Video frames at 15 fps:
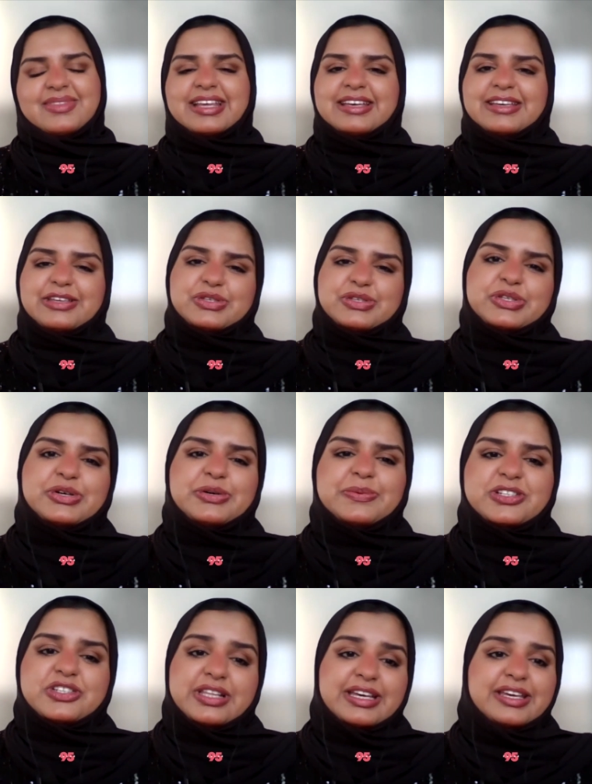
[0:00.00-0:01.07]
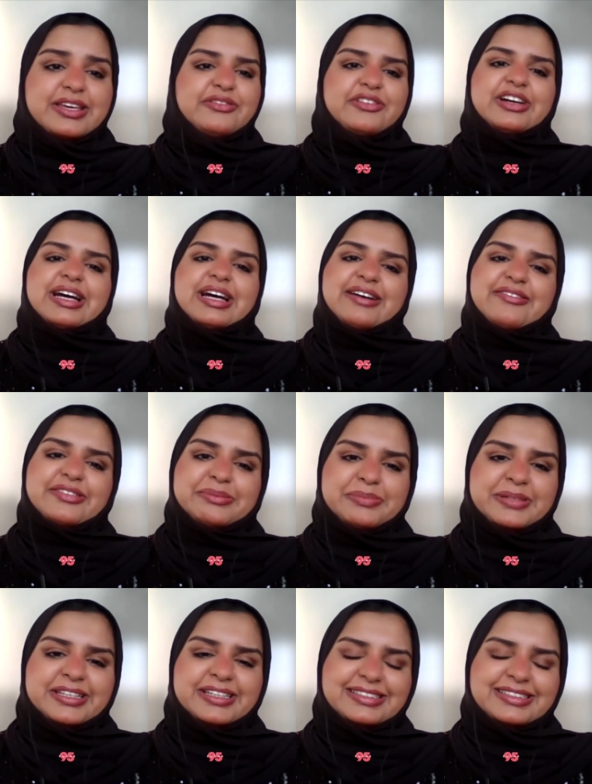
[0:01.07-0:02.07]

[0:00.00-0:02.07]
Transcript: Thank you so much. Thank you for having